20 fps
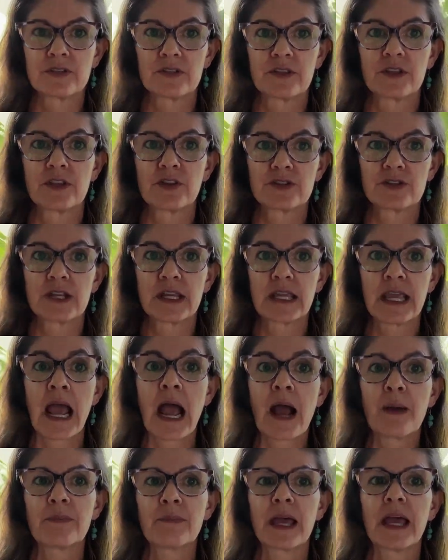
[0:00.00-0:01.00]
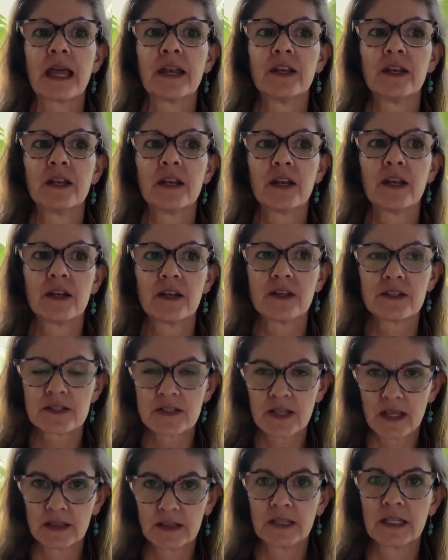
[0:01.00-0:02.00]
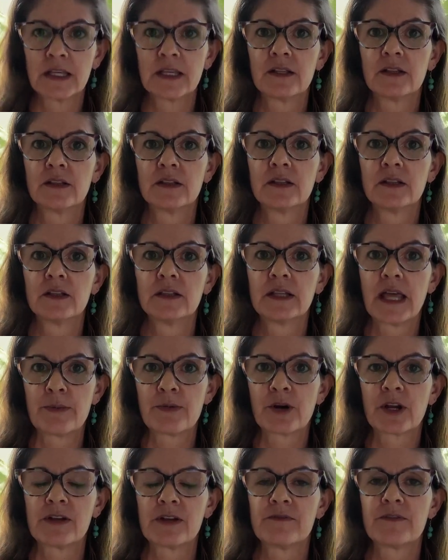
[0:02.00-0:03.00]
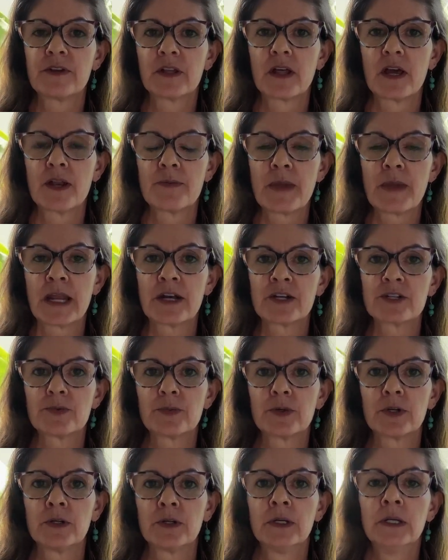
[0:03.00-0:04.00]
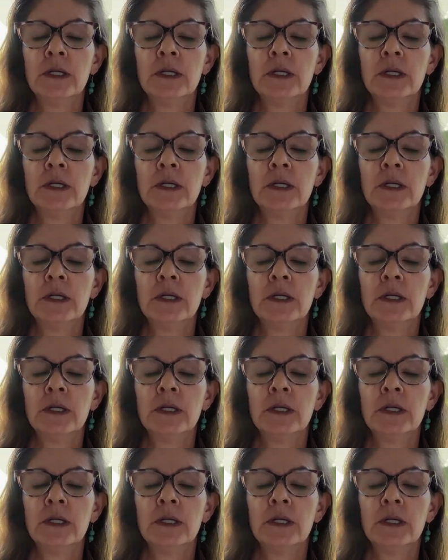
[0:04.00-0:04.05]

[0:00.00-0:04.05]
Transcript: There's a gap, and suddenly labor can feel unmanageable.